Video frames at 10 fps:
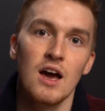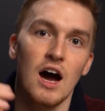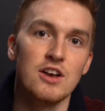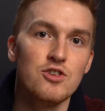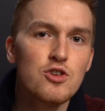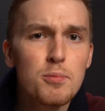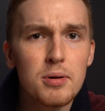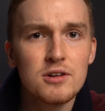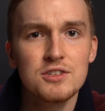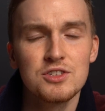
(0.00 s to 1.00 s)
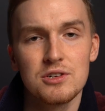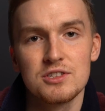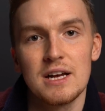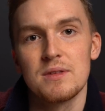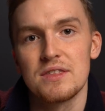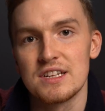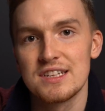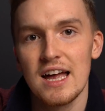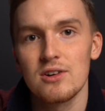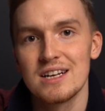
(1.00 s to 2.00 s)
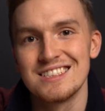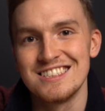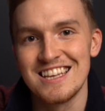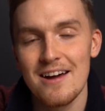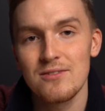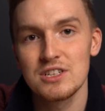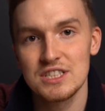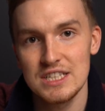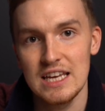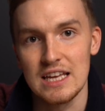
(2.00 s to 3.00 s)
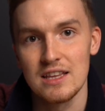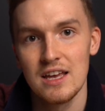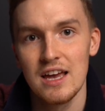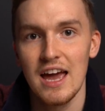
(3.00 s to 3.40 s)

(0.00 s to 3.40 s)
a new person shows up that the seller has never seen,